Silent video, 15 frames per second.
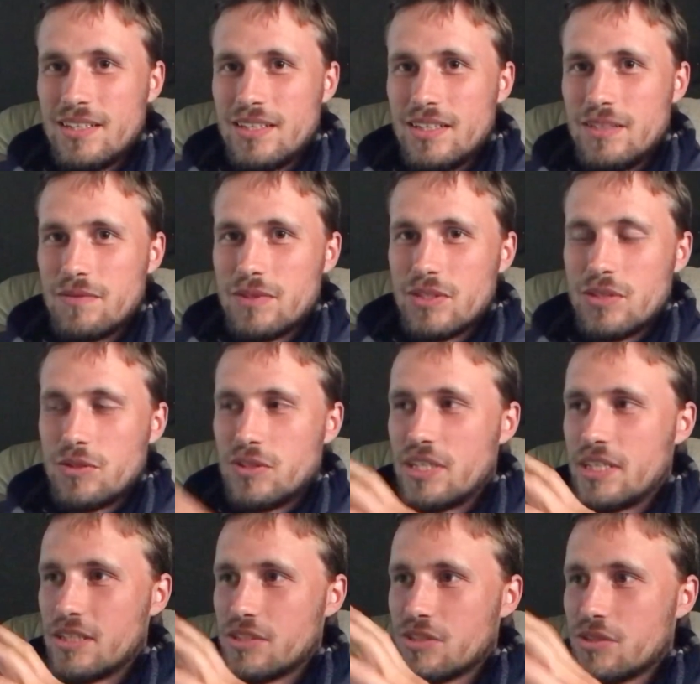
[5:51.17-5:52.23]
Even though
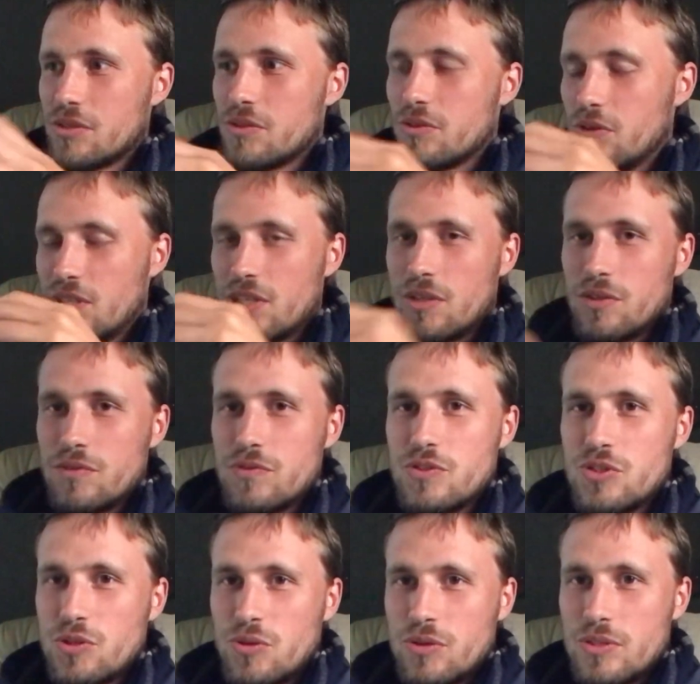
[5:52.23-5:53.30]
there's quite a lot of
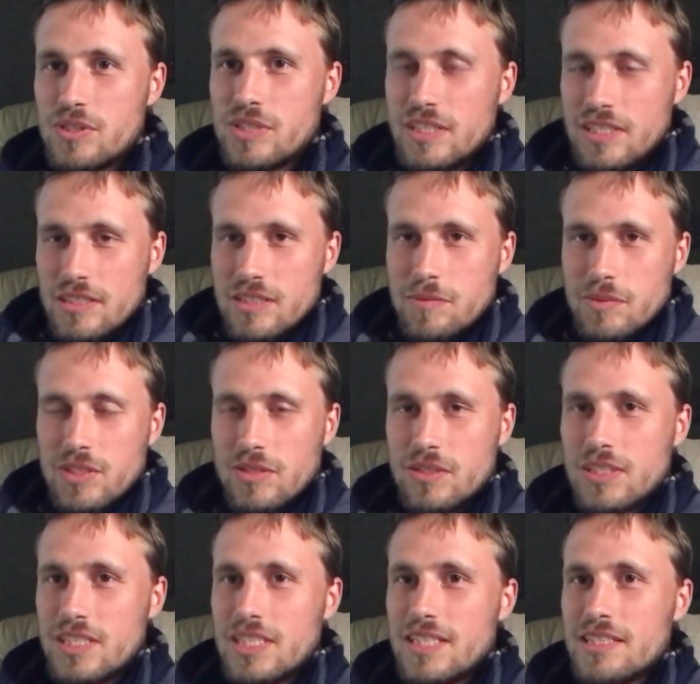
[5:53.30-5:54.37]
chores that need to be done
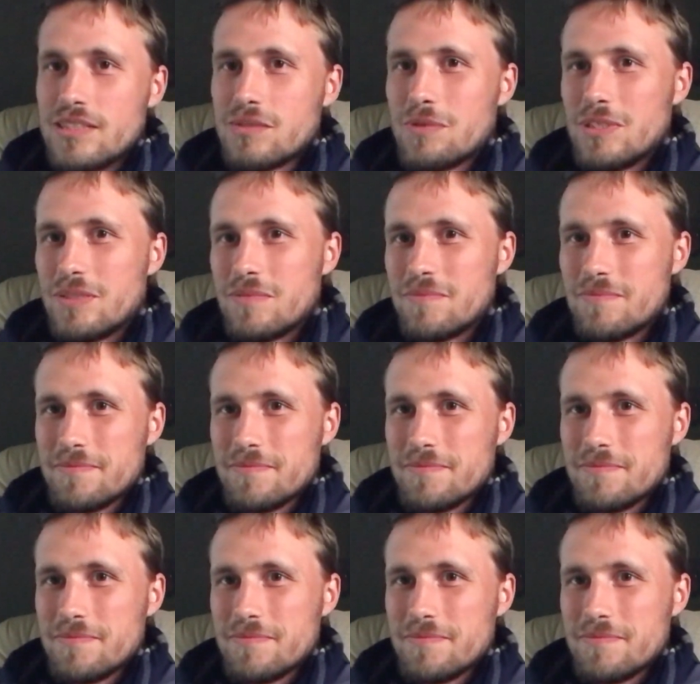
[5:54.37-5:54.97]
in a day as well.